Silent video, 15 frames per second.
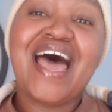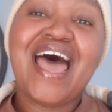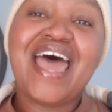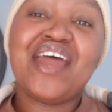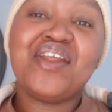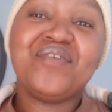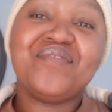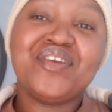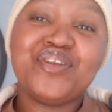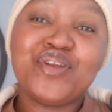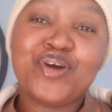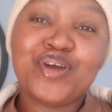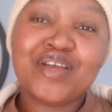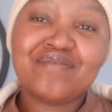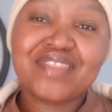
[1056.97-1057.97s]
I don't even
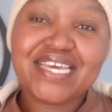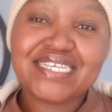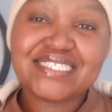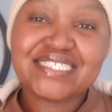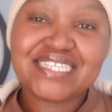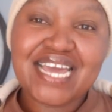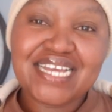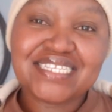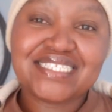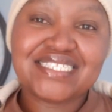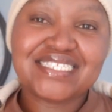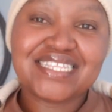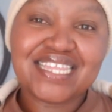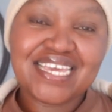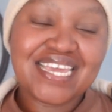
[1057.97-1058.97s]
know if there's
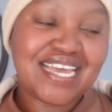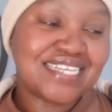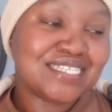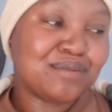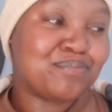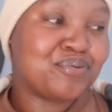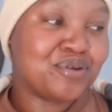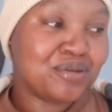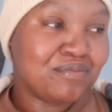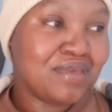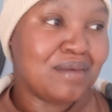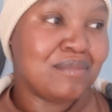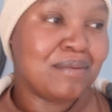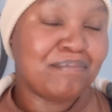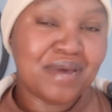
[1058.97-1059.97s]
such thing as a
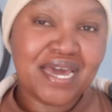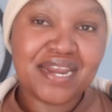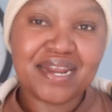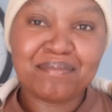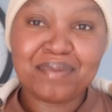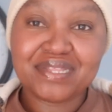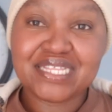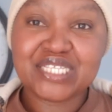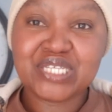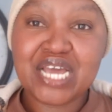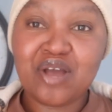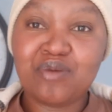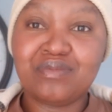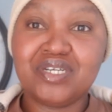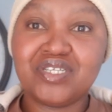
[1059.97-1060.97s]
premium para, but that's
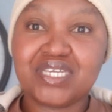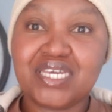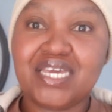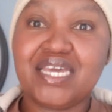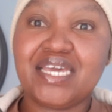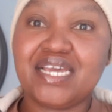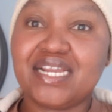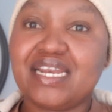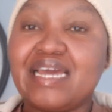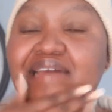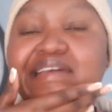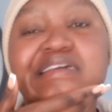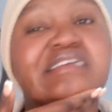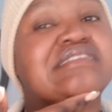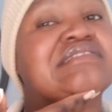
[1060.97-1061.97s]
how I'm looking.
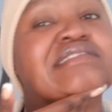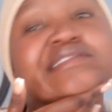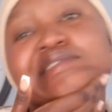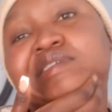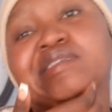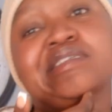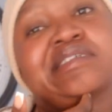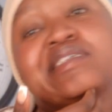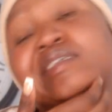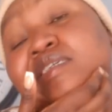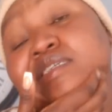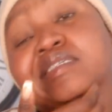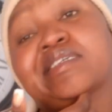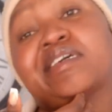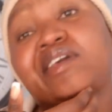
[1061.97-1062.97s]
Like,
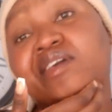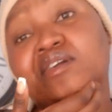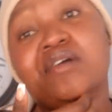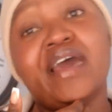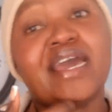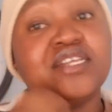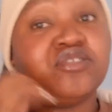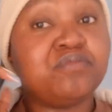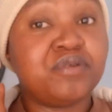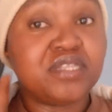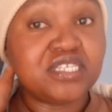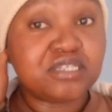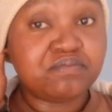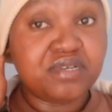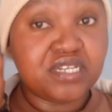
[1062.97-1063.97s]
you know, I had to put
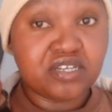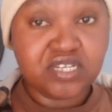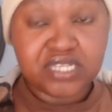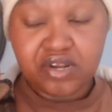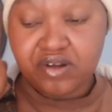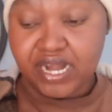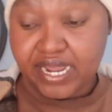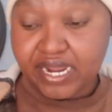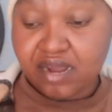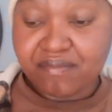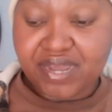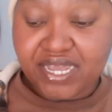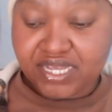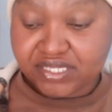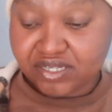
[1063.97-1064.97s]
this beanie because I don't like how my
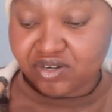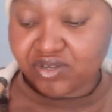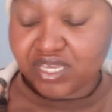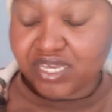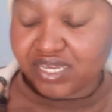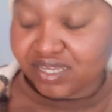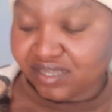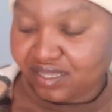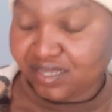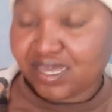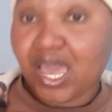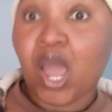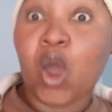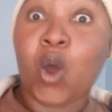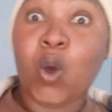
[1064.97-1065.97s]
hair's looking
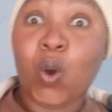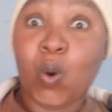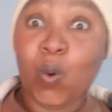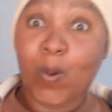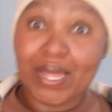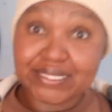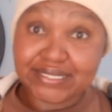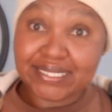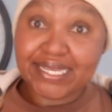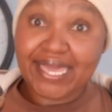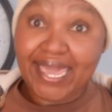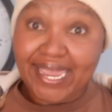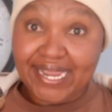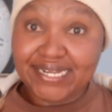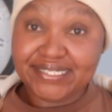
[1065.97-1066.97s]
once
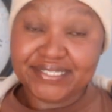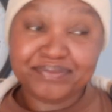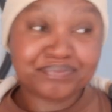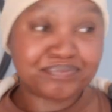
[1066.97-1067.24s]
again.